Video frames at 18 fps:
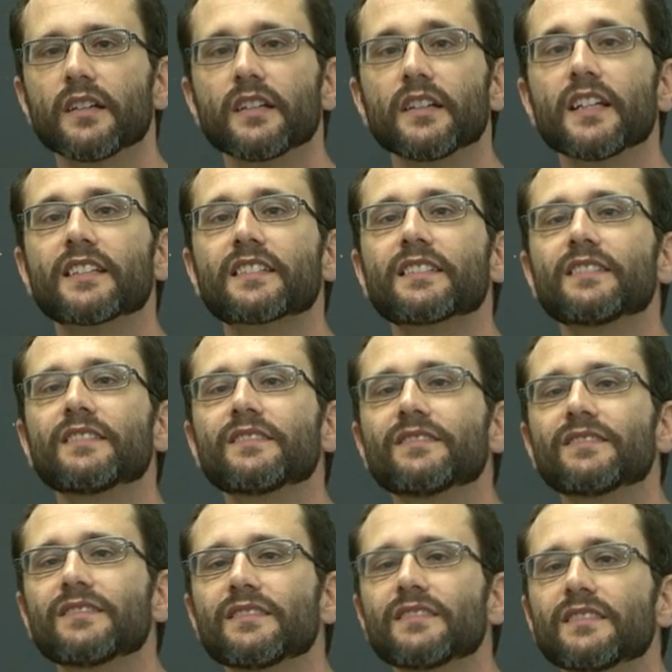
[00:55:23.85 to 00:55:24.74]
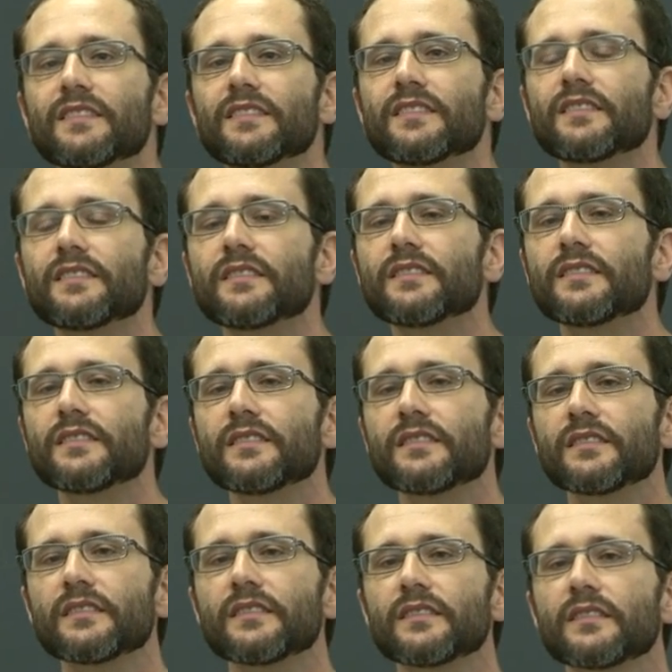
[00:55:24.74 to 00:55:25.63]
yes? But the, the degree could
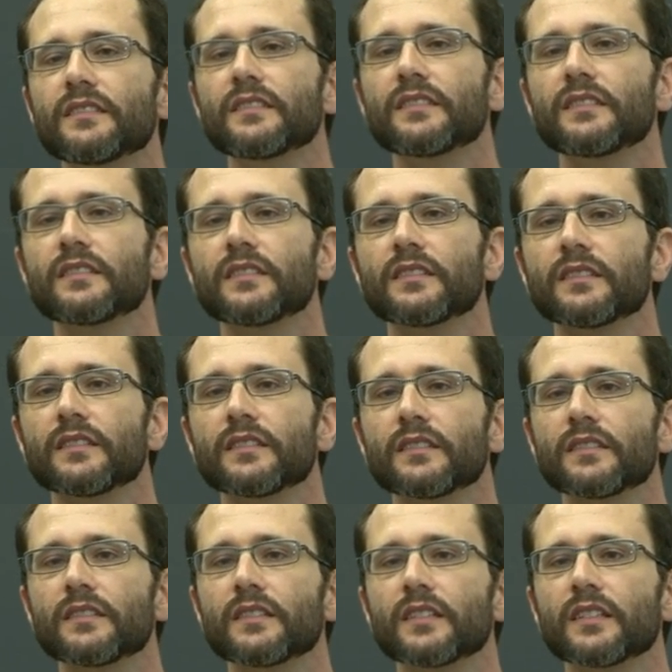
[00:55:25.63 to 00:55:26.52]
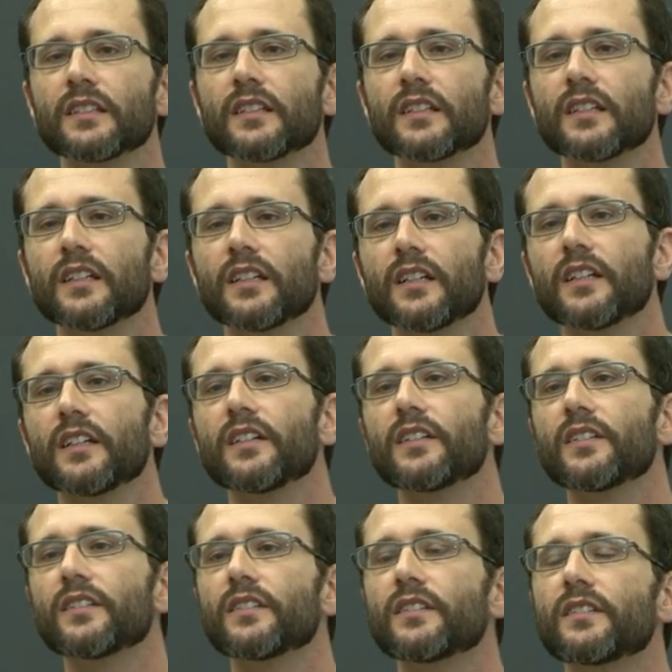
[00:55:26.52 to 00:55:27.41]
be lower if you use rational functions. Is that
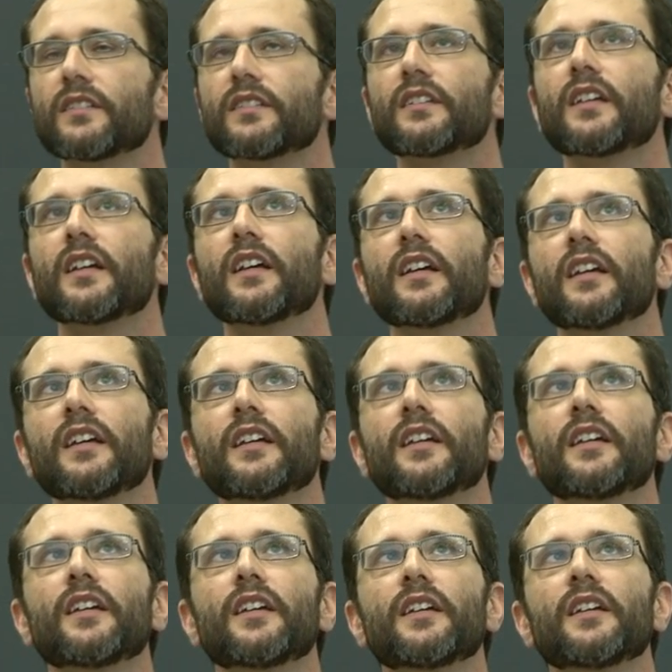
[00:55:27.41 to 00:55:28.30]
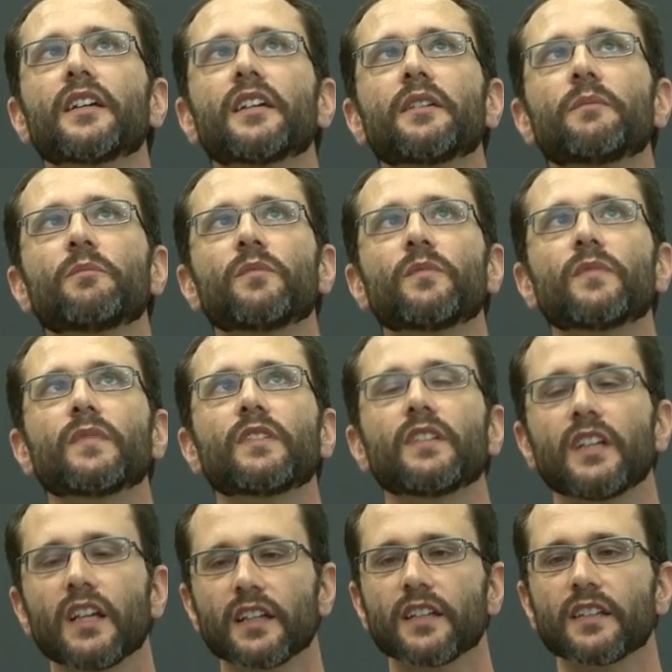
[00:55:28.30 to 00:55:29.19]
possible?
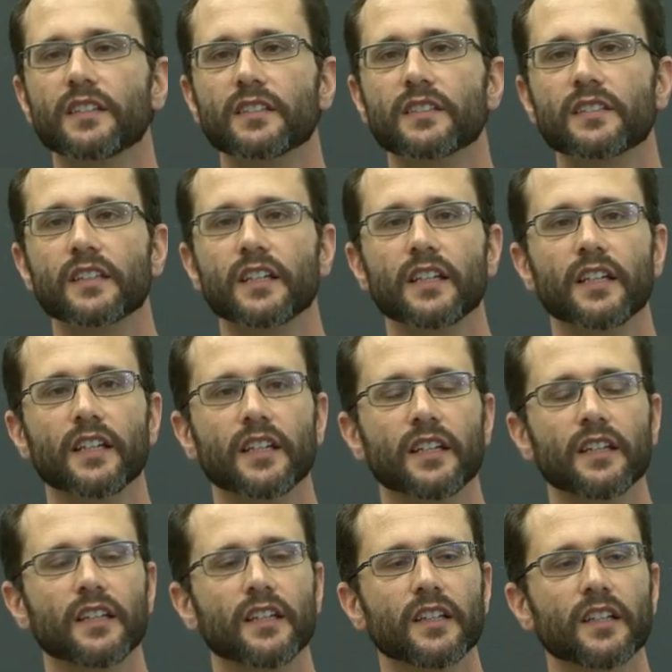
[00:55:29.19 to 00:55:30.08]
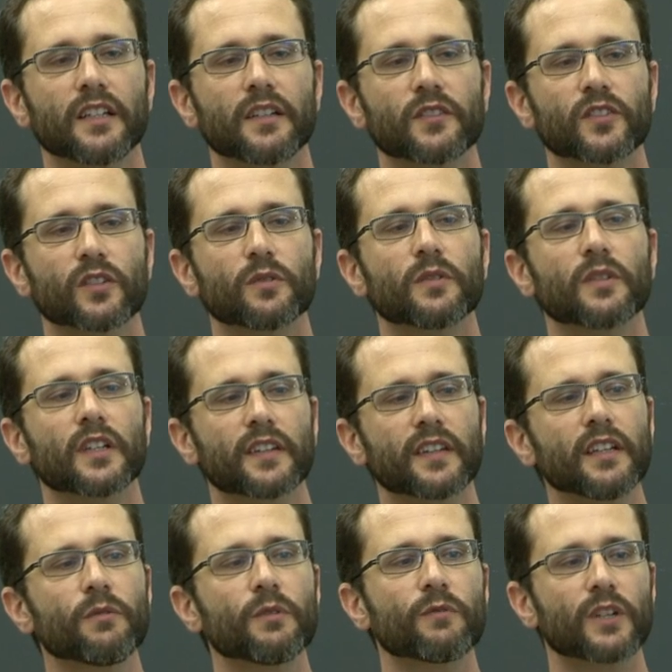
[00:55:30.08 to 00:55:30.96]
Um, yes, uh, uh, so I
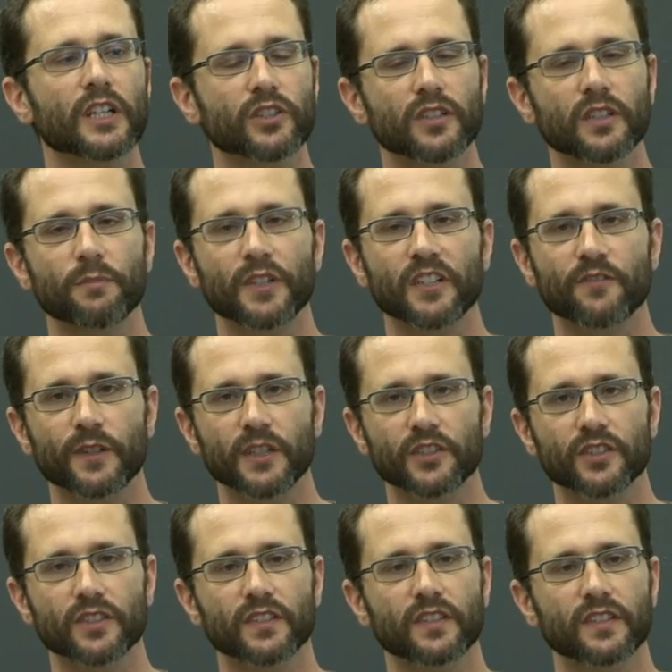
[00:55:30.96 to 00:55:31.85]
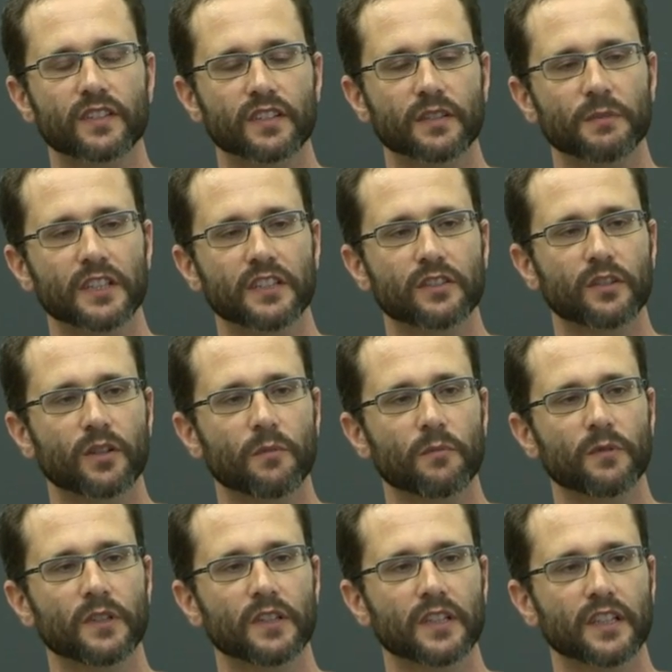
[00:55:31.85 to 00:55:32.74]
think with rational functions it's a bit
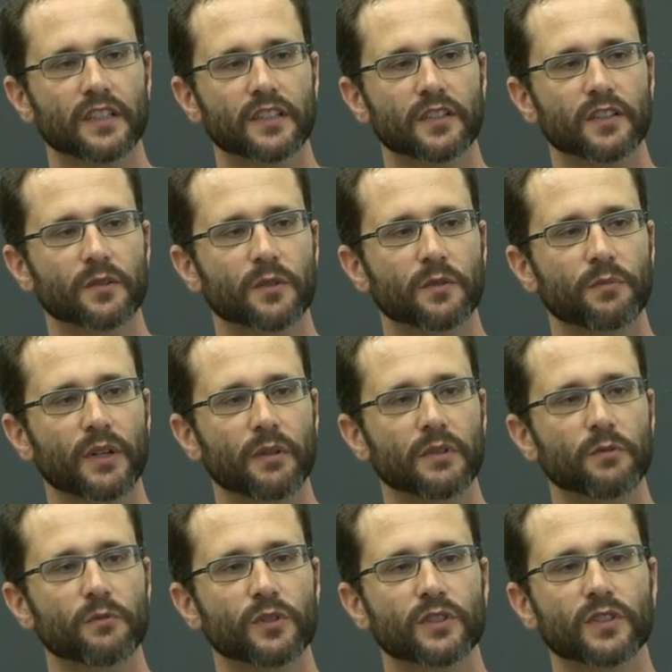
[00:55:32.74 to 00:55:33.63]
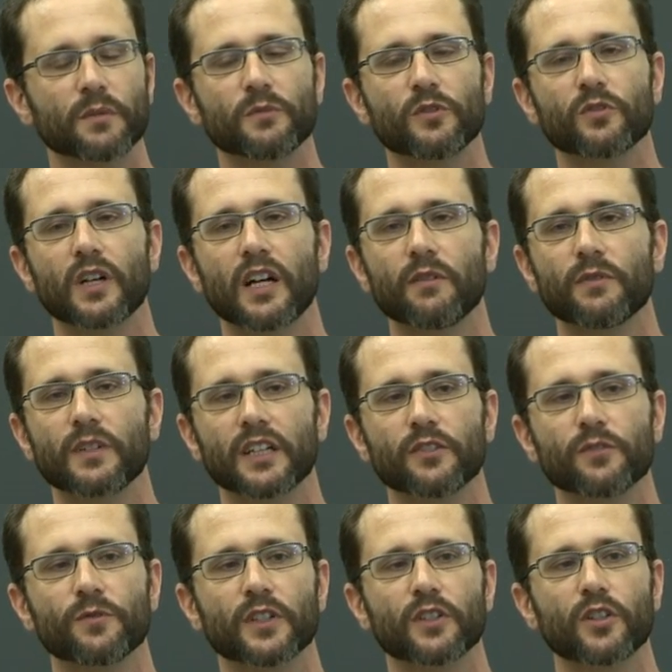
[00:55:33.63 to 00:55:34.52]
complicated. You, you probably want them to have
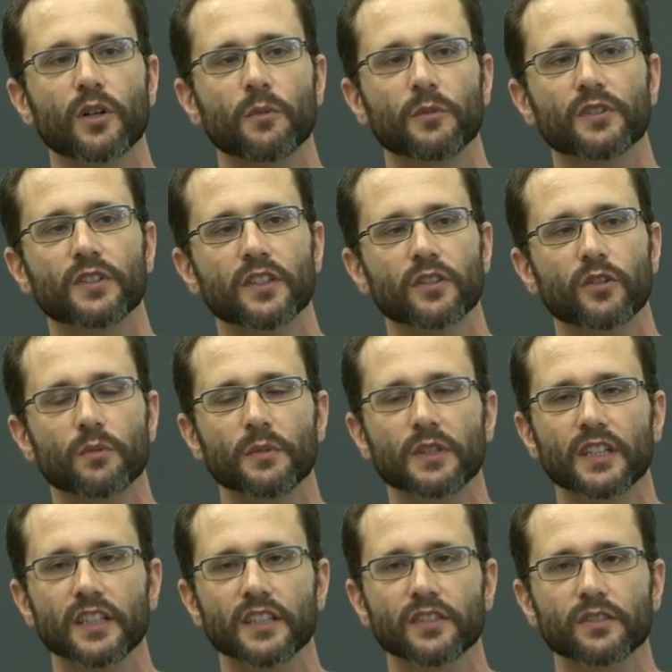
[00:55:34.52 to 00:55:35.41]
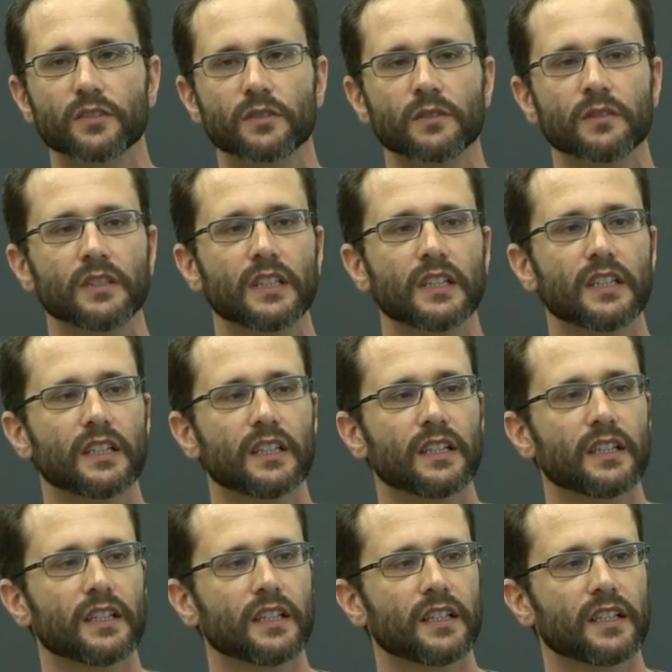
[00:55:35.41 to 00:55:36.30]
kind of a common denominator
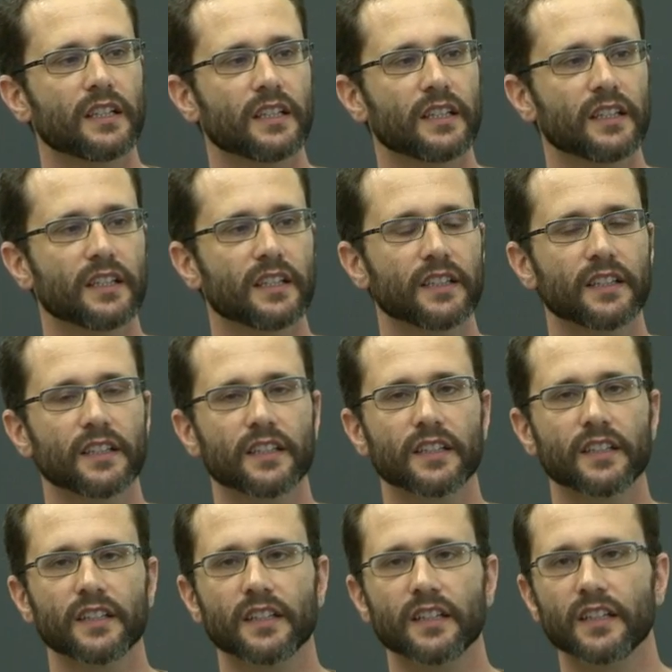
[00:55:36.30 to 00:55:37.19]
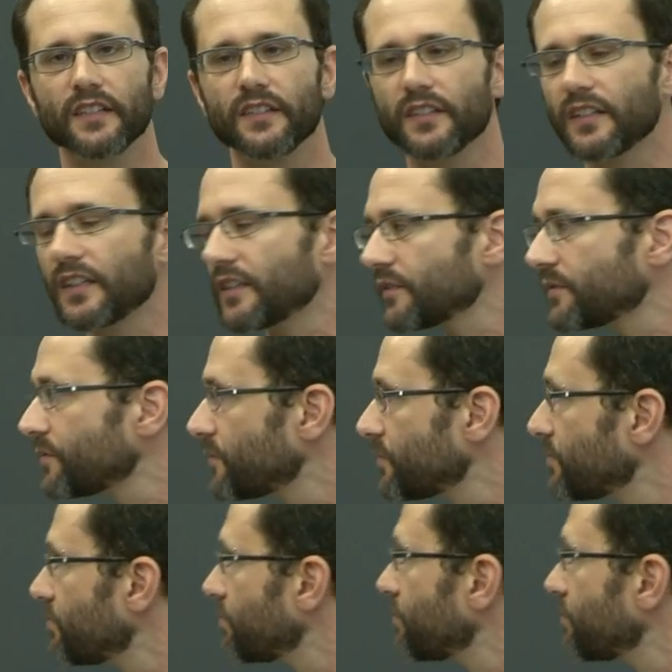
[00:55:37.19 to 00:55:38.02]
uh, and kind of